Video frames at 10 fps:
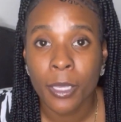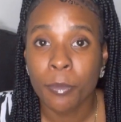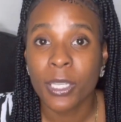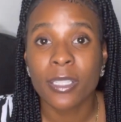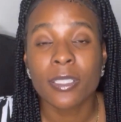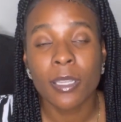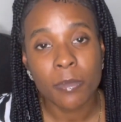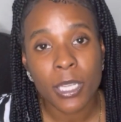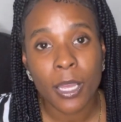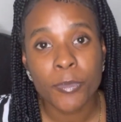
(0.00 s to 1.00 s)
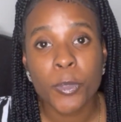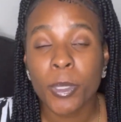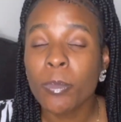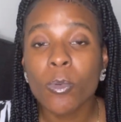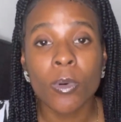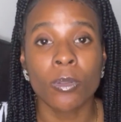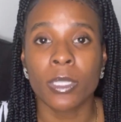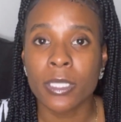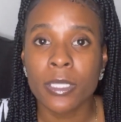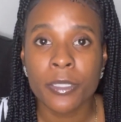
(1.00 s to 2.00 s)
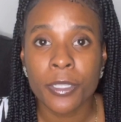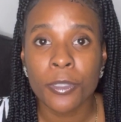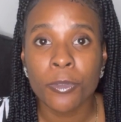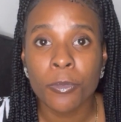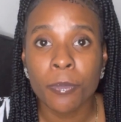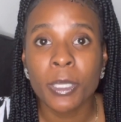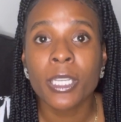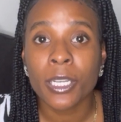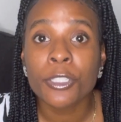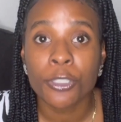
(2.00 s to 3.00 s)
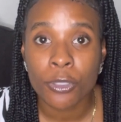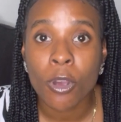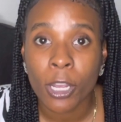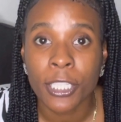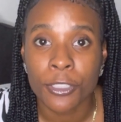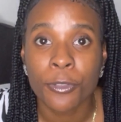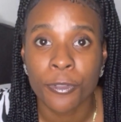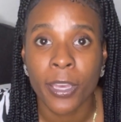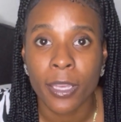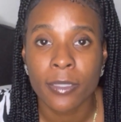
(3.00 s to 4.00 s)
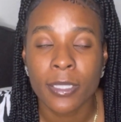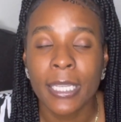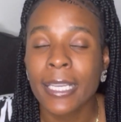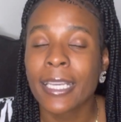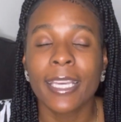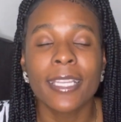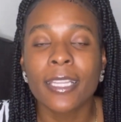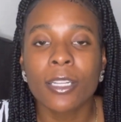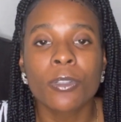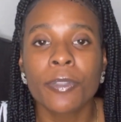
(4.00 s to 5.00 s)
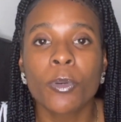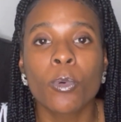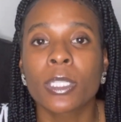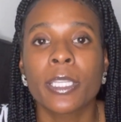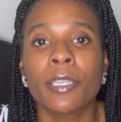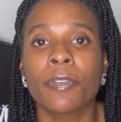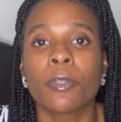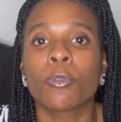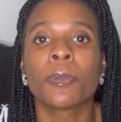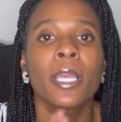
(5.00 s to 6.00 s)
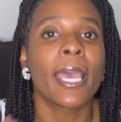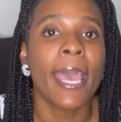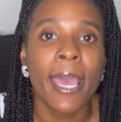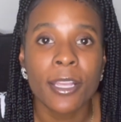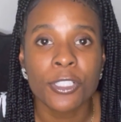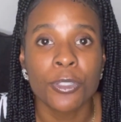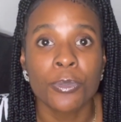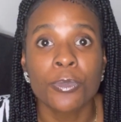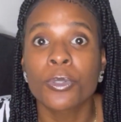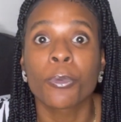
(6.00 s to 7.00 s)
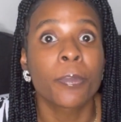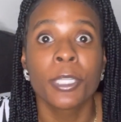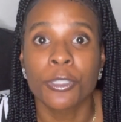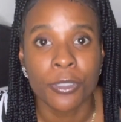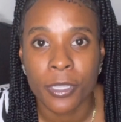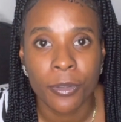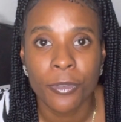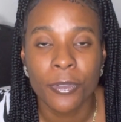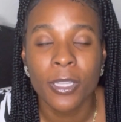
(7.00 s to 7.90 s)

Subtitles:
Because sometimes people won't listen to you because you're talking too fast and they don't even want to even ask you to repeat yourself.